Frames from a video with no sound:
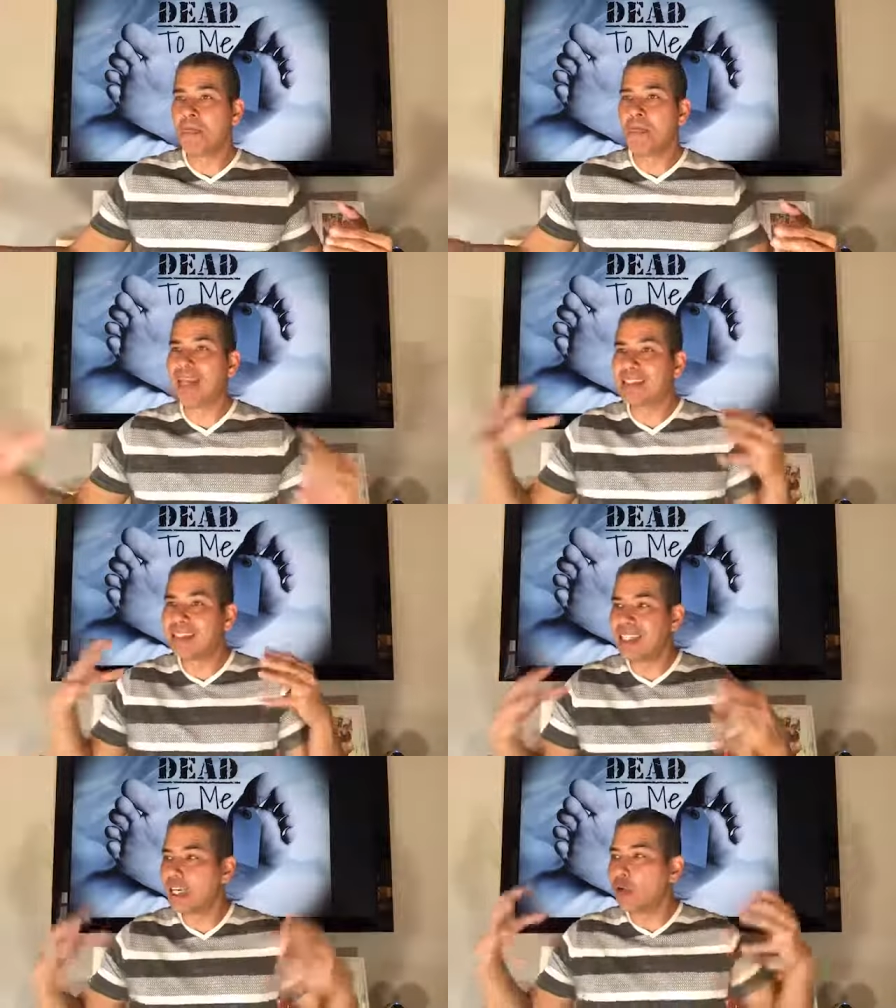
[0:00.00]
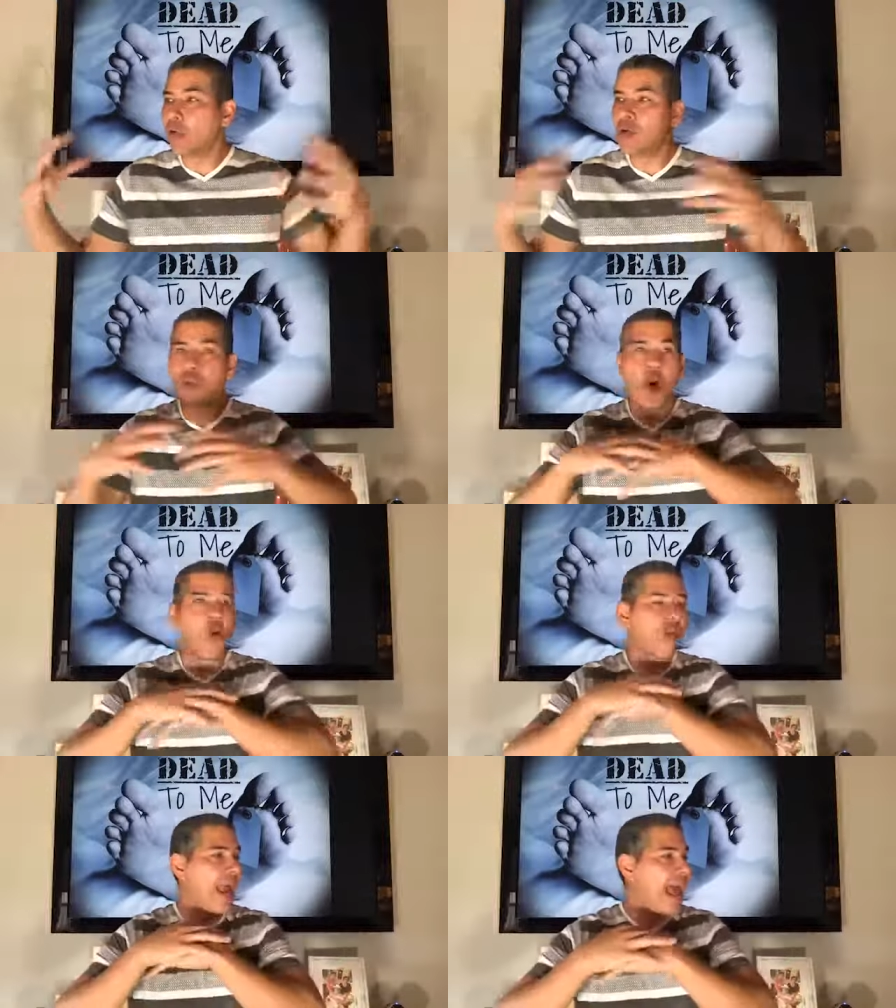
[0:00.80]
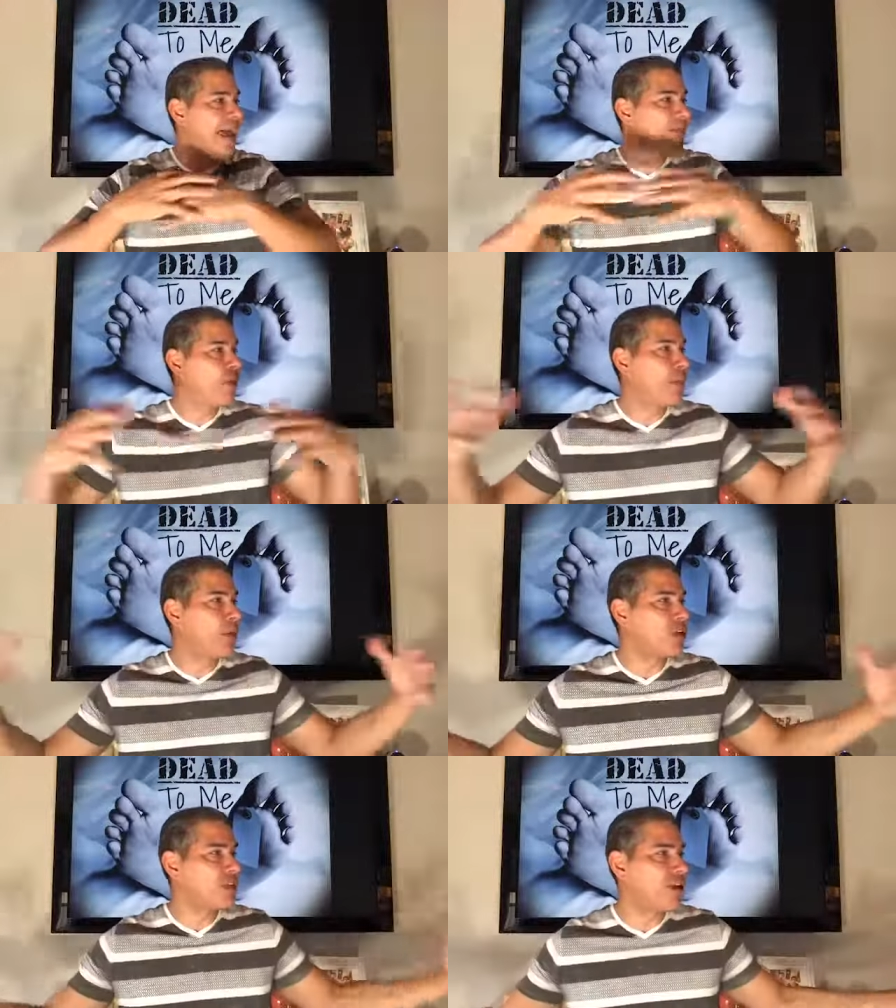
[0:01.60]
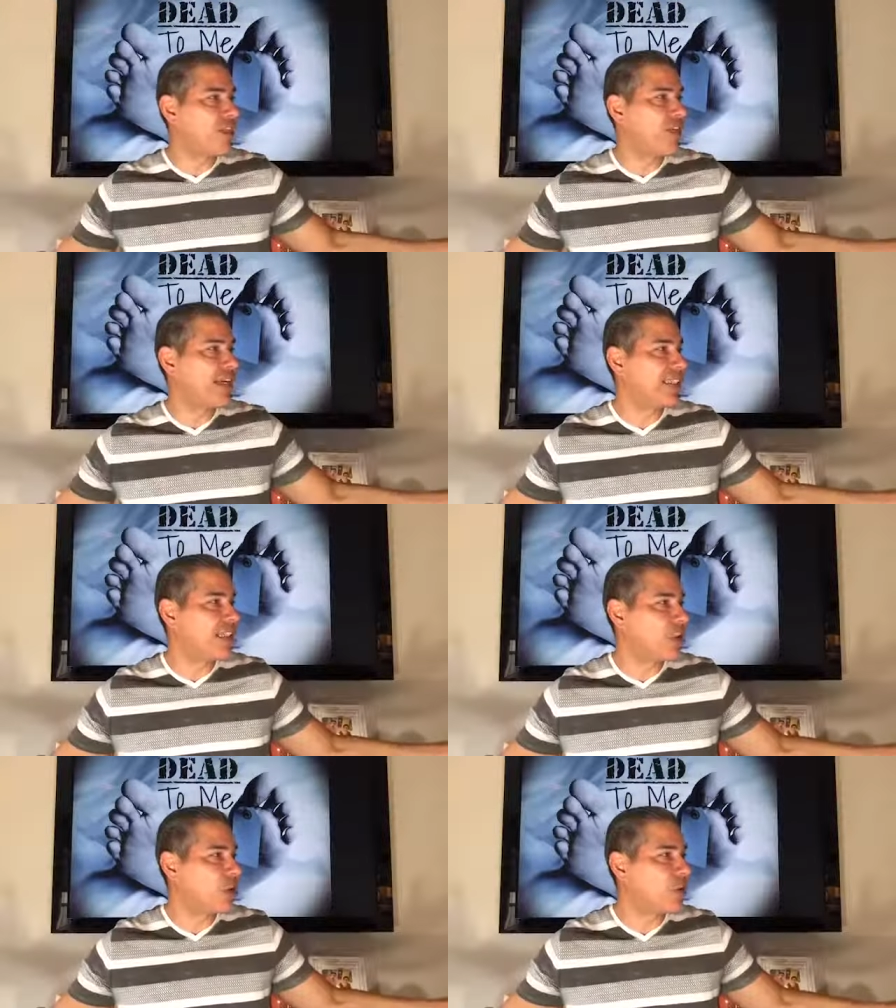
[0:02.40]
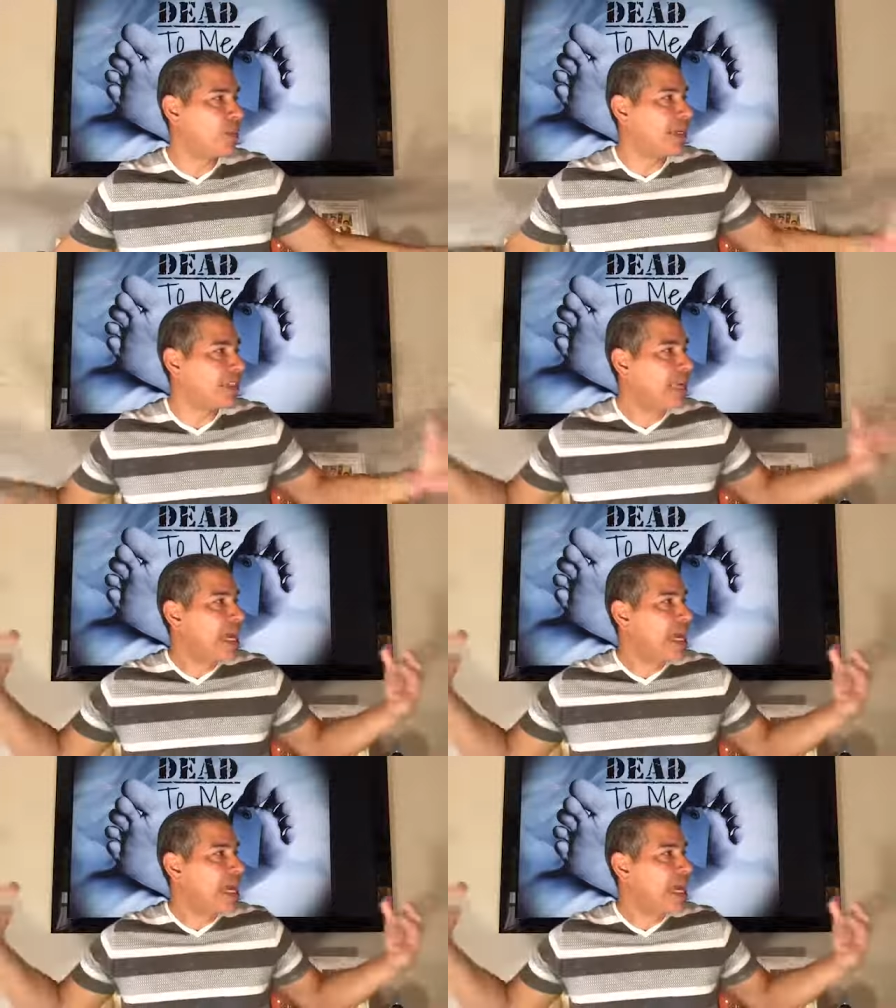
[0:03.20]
That sin ruled over every person on the face of this earth because